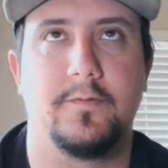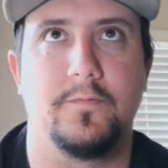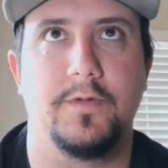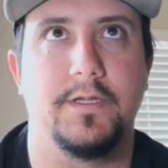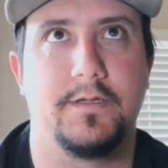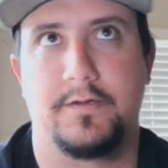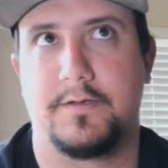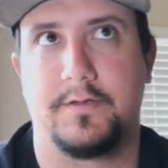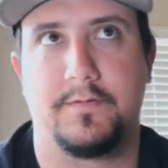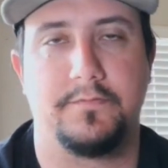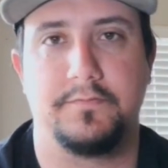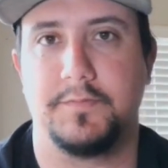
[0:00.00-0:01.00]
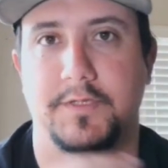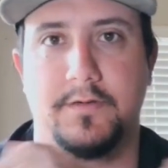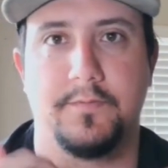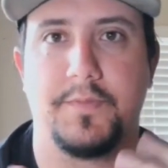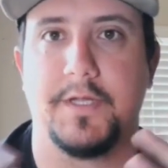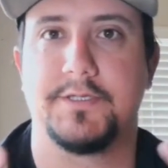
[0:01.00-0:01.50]
we,
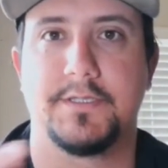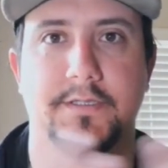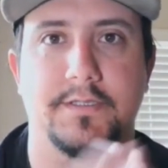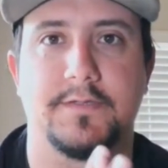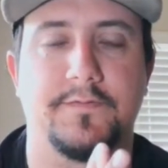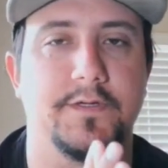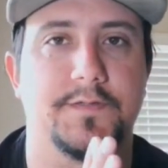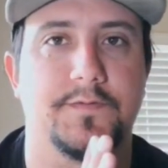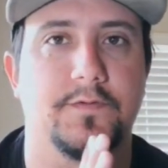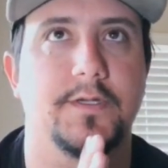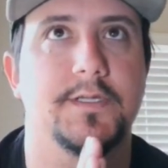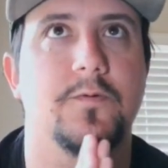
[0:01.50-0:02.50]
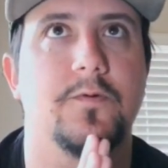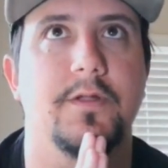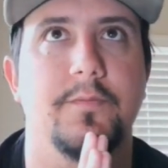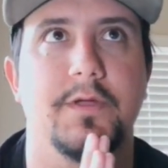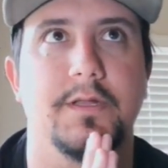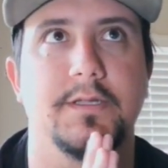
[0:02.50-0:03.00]
pitched this fish for like 20
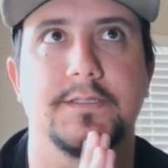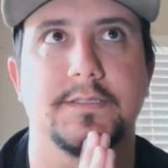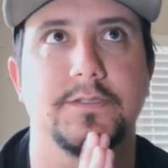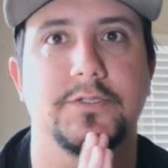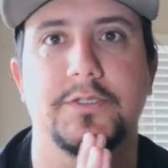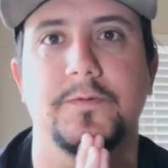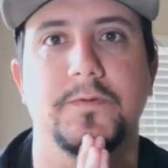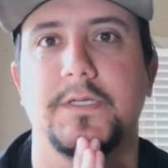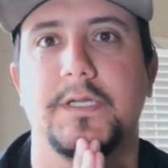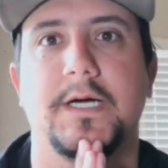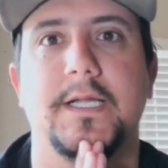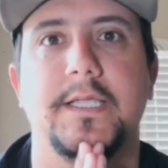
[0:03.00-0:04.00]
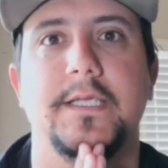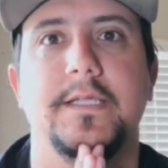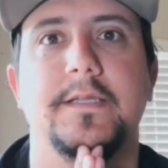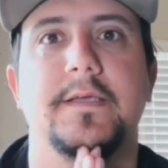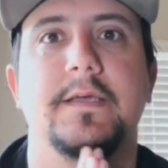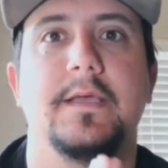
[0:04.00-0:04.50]
minutes and she would not eat.